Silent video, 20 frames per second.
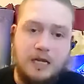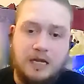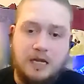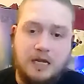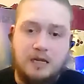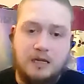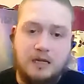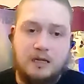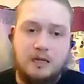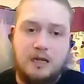
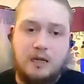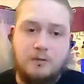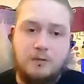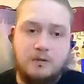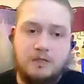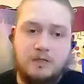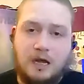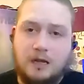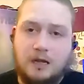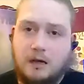He he
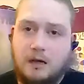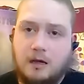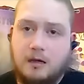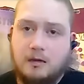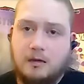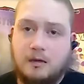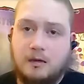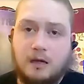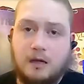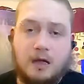was like a
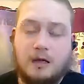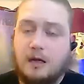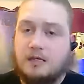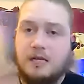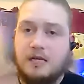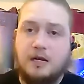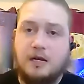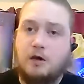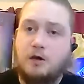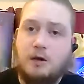like I
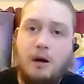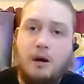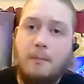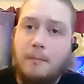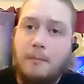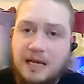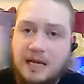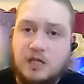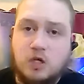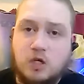said earlier, a
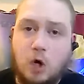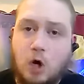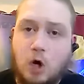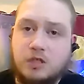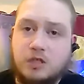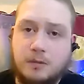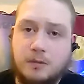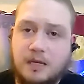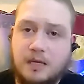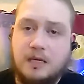
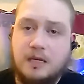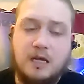mentor to me.